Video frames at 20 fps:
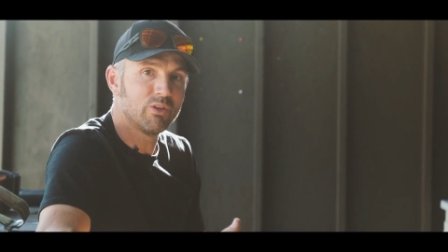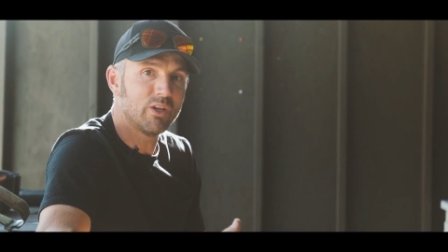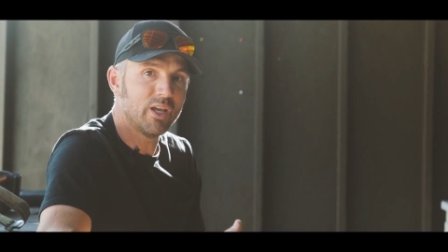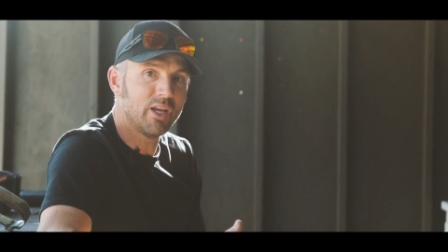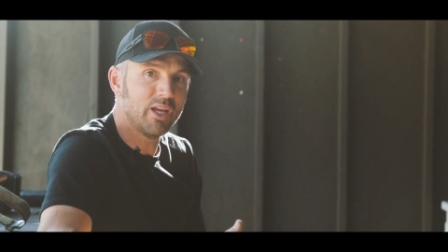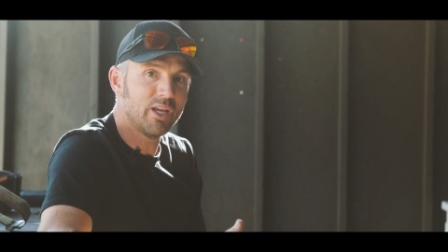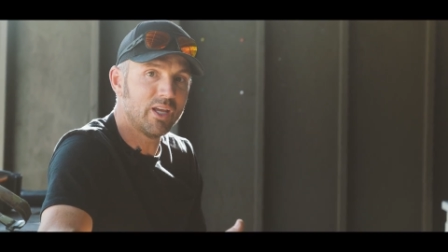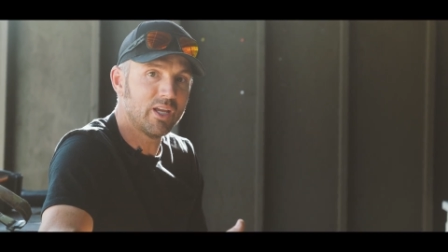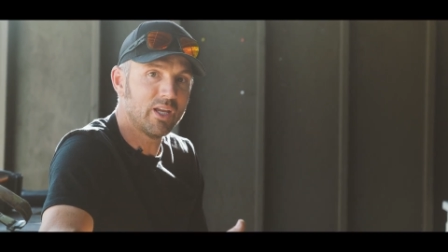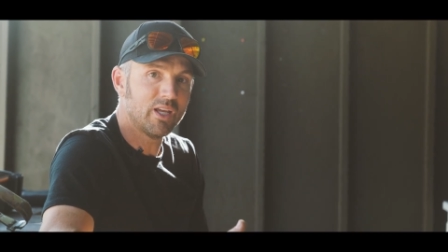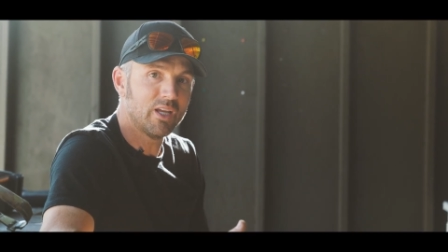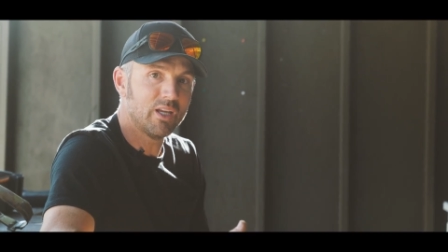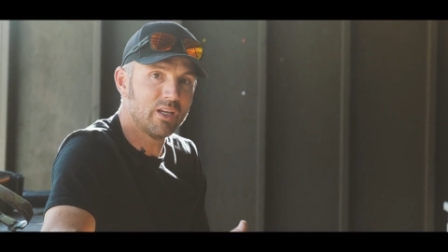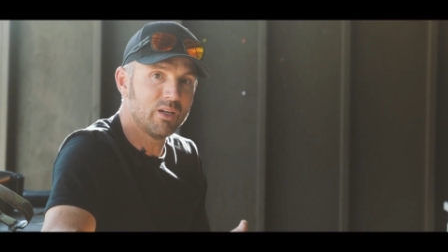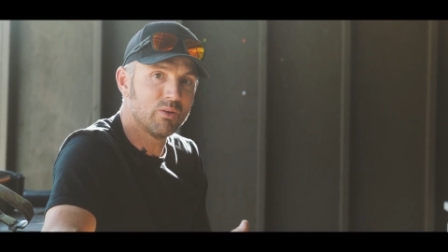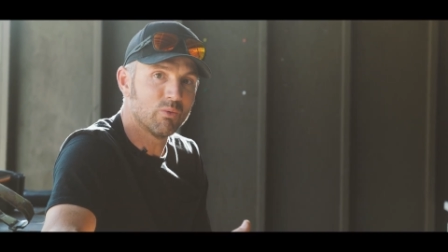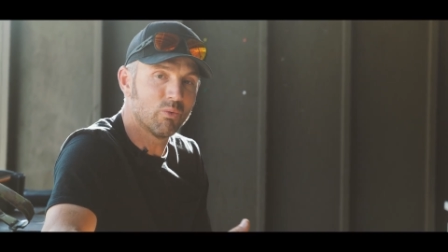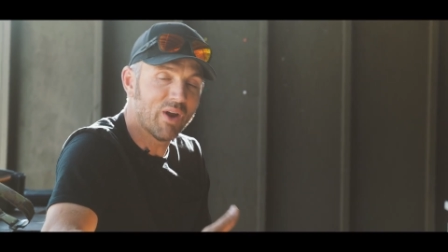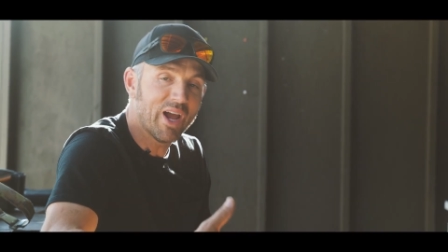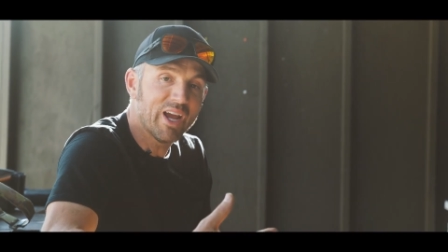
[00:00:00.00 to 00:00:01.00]

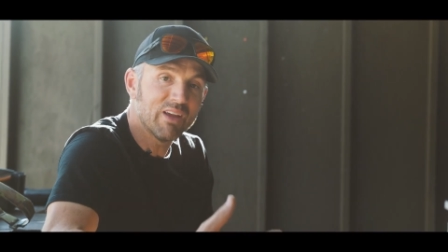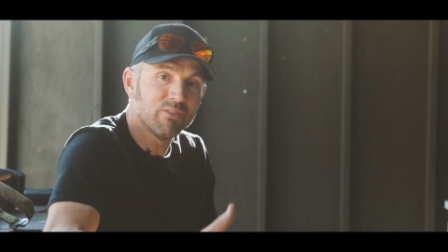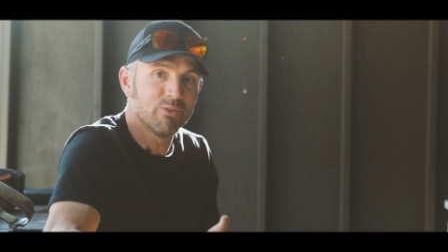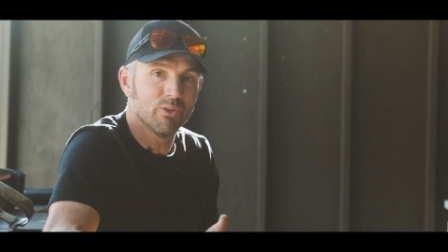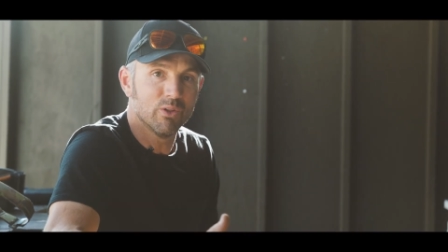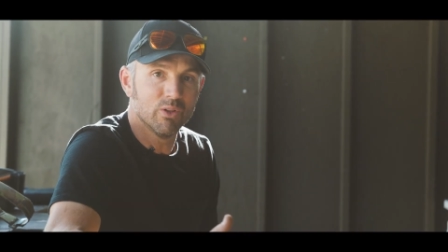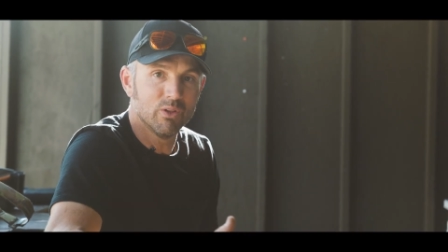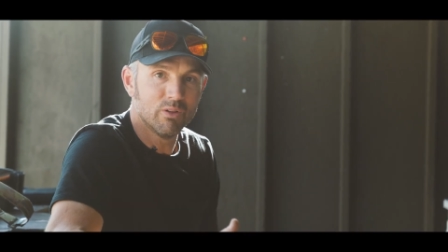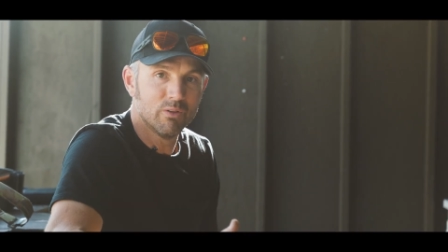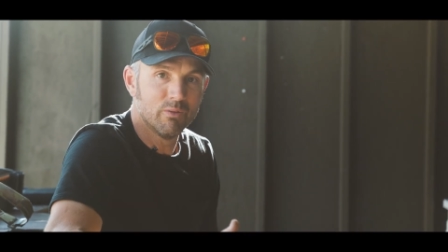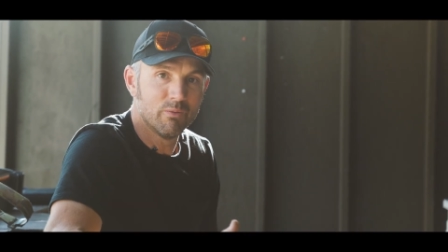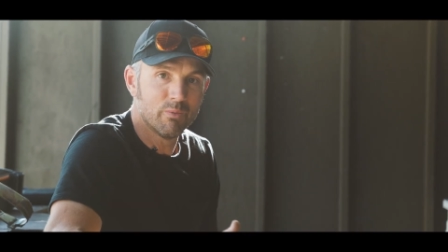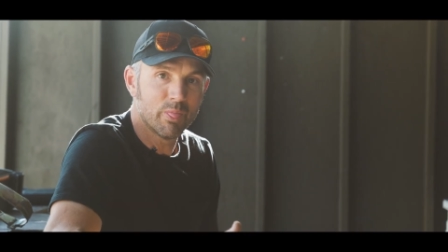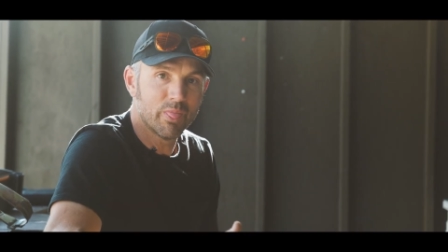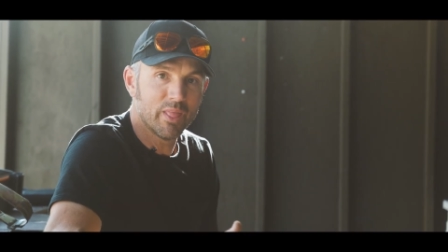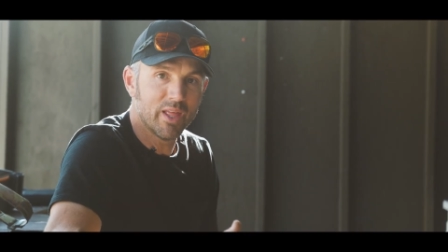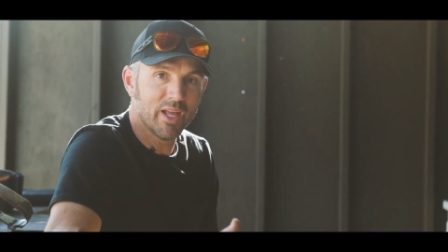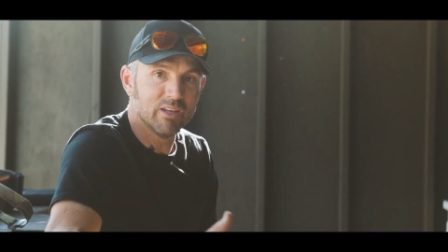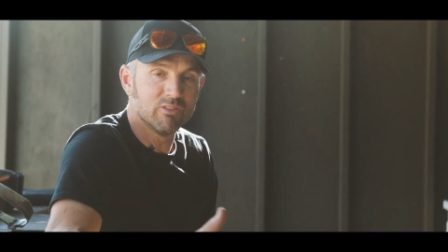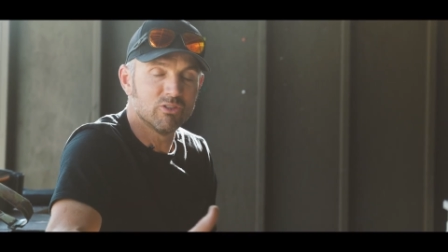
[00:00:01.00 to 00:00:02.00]
a rifle
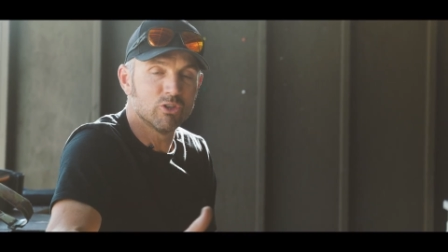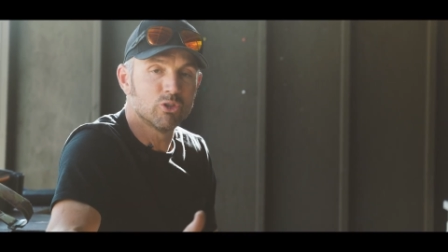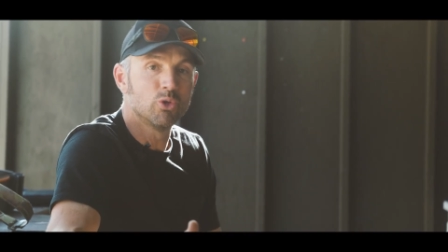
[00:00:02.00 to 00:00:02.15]
as a